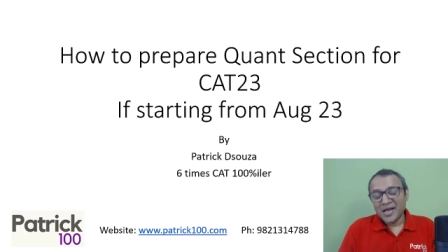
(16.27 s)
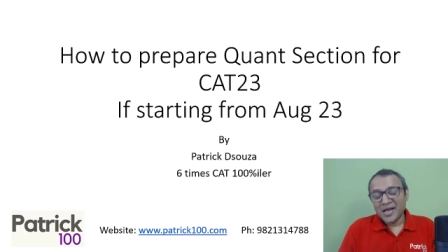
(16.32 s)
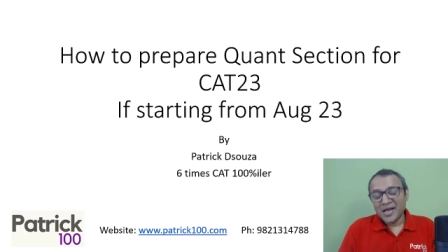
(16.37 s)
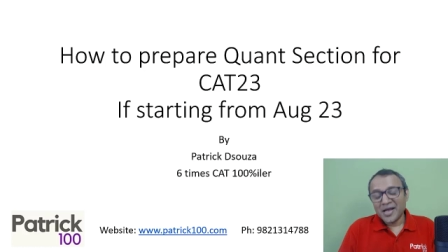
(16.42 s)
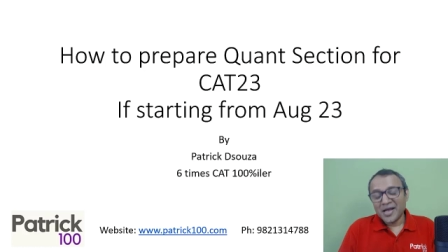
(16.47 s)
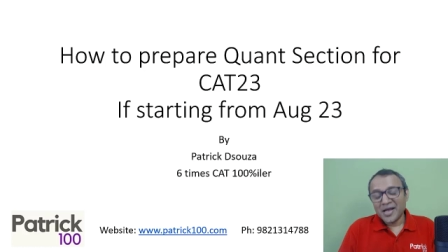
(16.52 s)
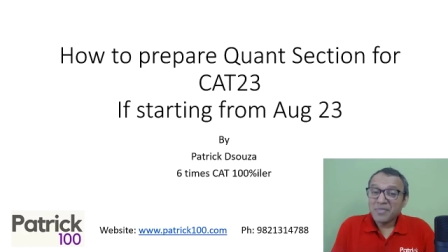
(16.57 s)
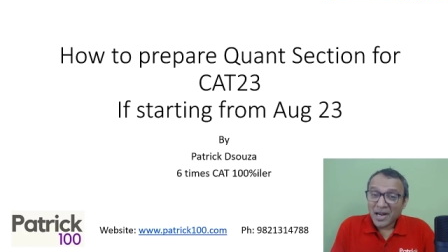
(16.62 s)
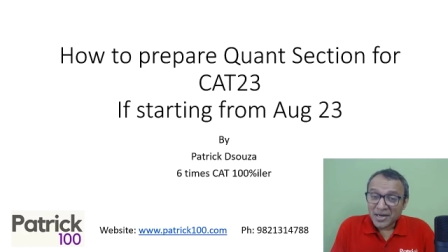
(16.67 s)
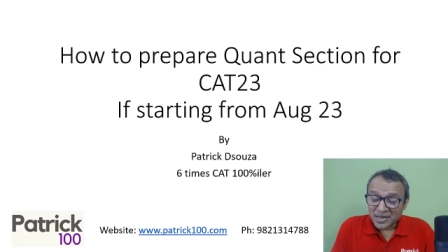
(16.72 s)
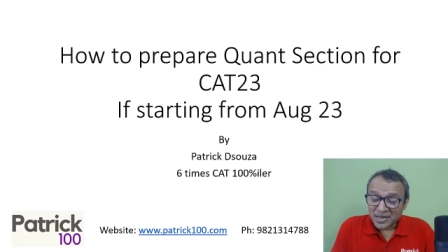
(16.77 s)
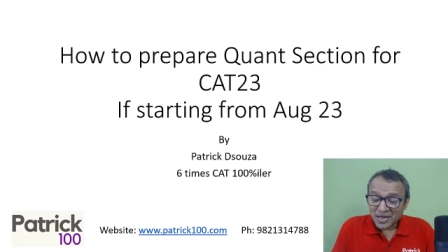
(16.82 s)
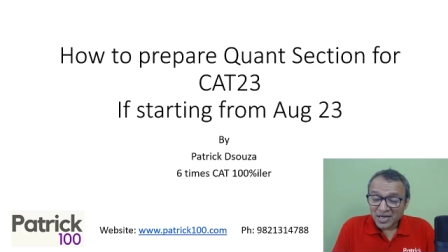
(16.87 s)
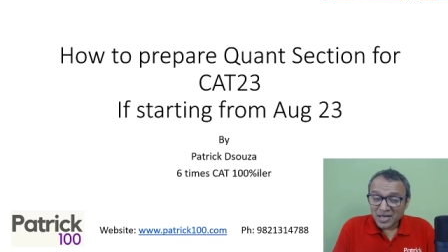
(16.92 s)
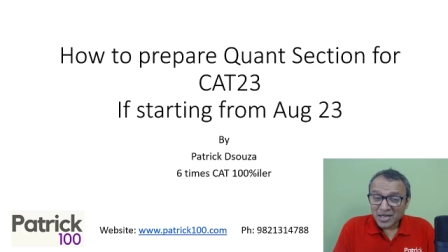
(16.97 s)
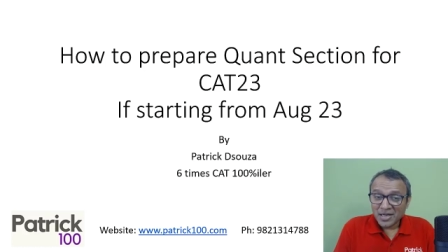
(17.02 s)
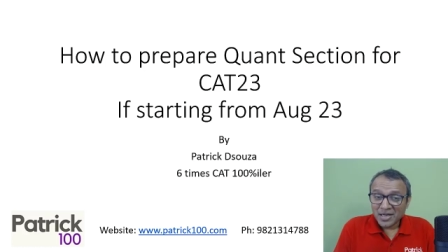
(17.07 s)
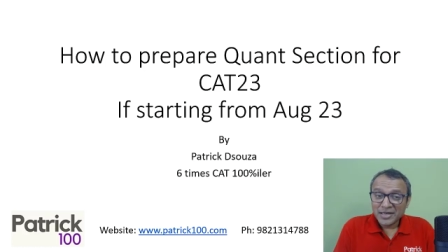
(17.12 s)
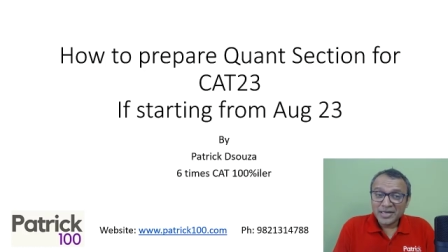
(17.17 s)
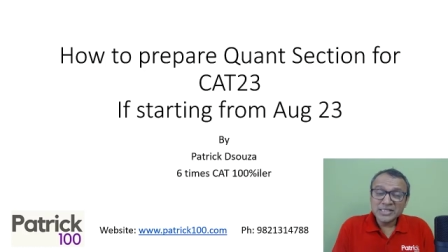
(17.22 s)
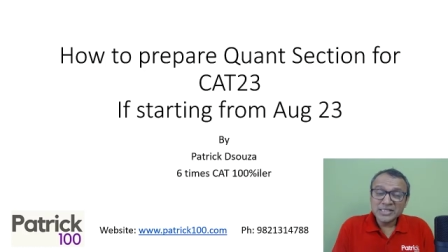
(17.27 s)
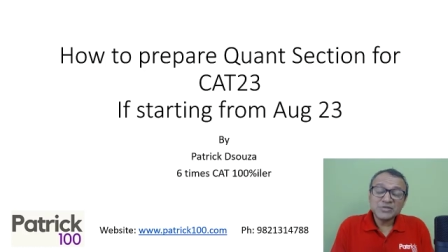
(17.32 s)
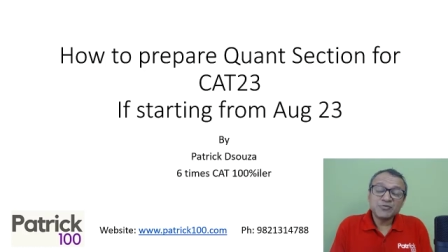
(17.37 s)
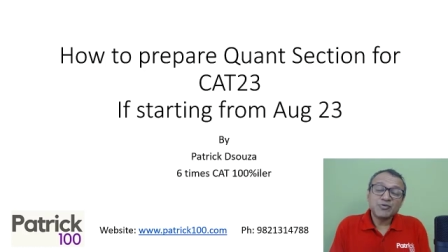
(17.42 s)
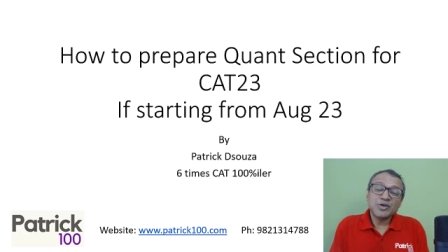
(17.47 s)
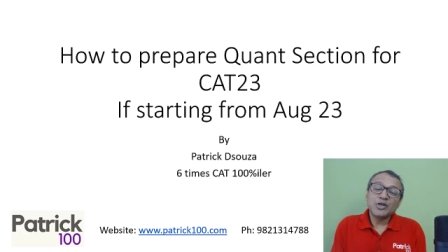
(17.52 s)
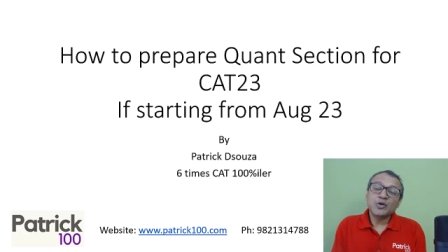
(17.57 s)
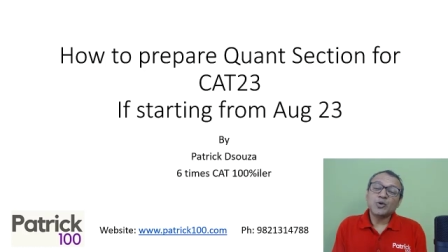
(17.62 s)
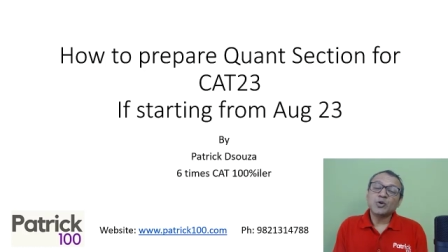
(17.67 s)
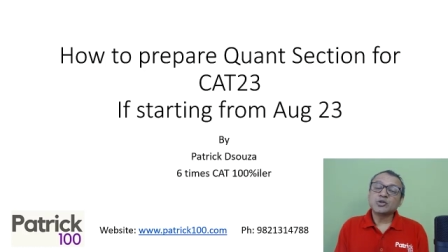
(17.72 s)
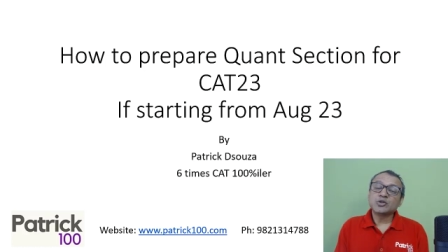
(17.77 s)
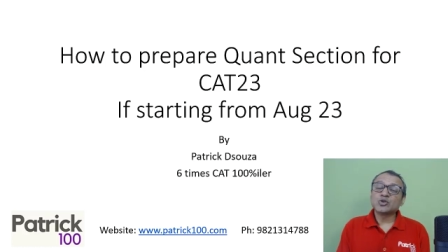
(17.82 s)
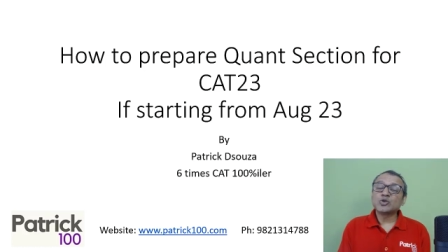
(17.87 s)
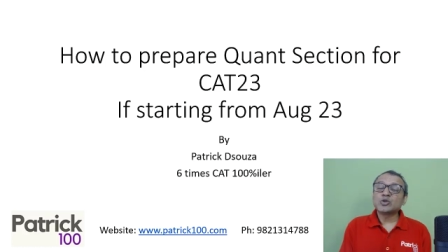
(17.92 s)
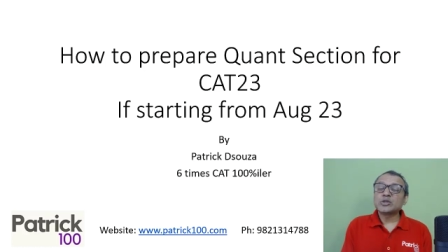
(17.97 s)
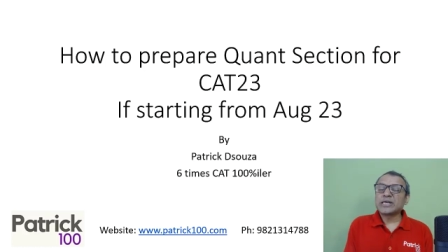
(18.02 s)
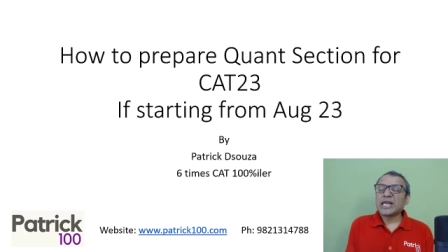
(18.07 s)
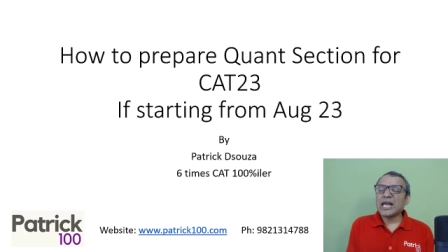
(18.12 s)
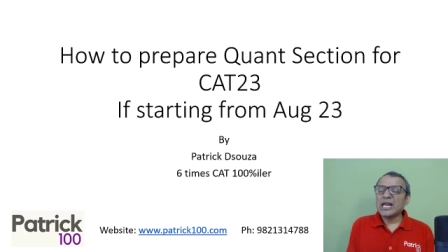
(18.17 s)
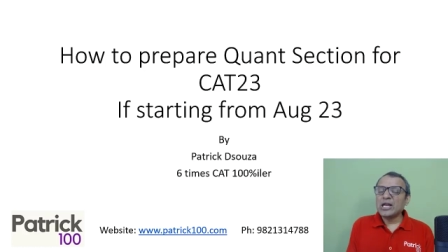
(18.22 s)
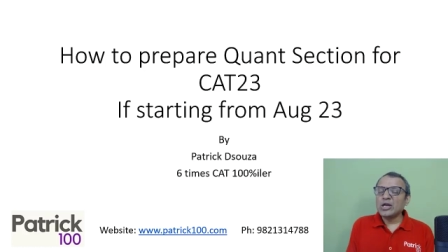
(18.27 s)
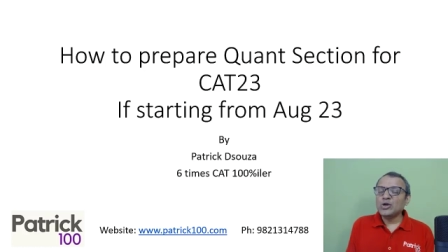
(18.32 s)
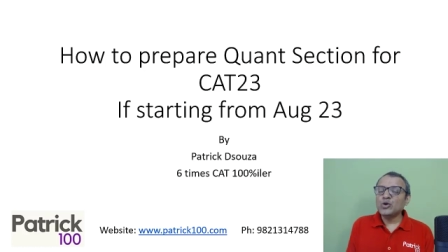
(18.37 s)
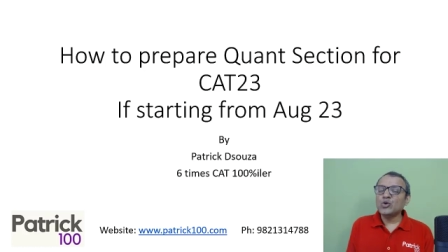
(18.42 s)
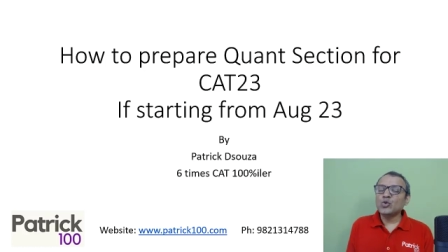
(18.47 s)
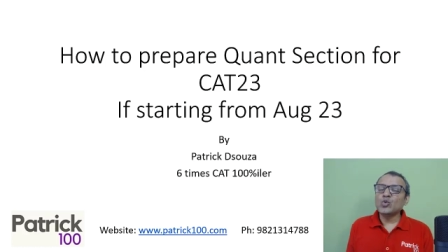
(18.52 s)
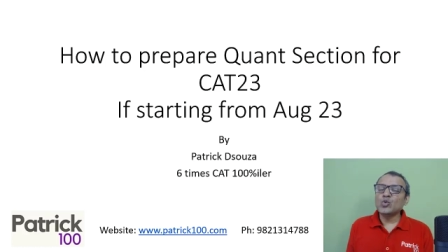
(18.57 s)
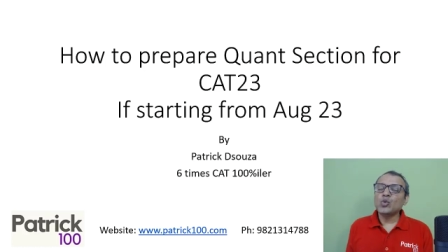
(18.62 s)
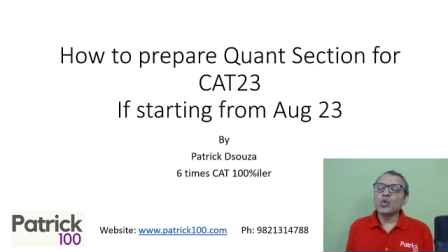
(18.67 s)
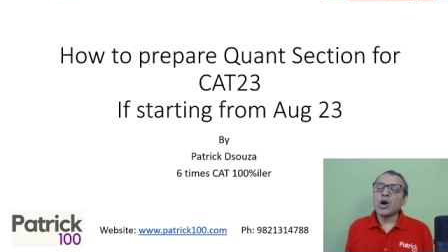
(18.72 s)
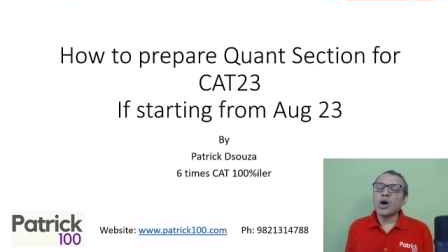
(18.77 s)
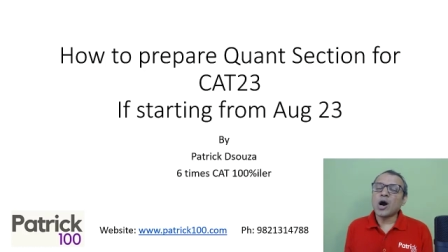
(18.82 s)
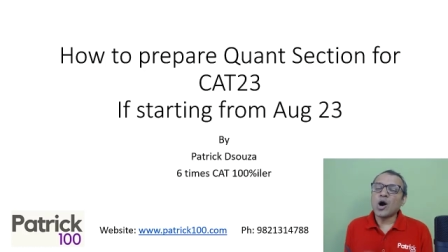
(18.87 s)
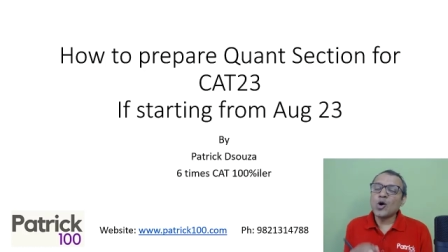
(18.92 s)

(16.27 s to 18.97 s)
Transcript: my name is Patrick, and this video is to tell you